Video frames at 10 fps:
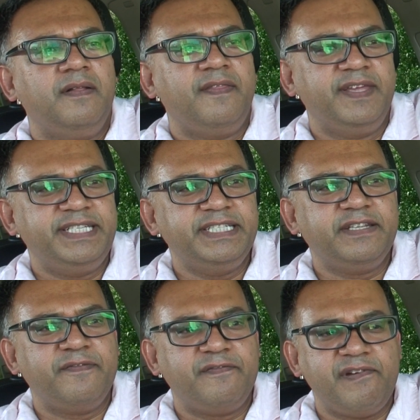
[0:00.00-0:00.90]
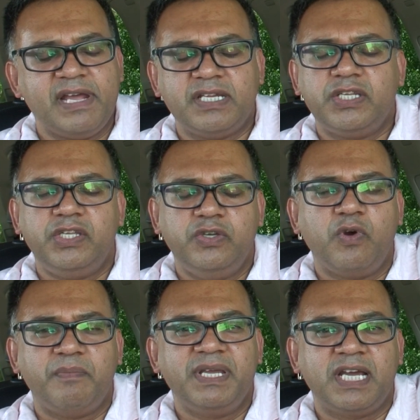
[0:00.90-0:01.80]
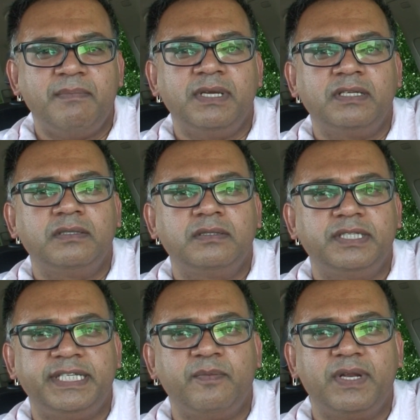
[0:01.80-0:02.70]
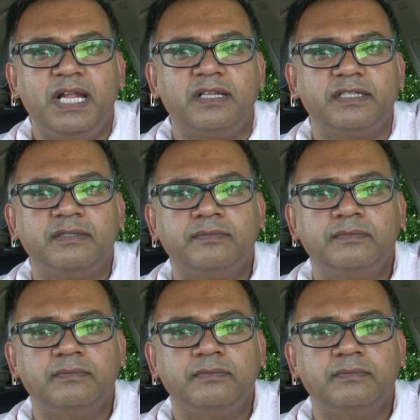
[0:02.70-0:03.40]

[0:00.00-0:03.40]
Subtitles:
This is the friend you are becoming to someone else.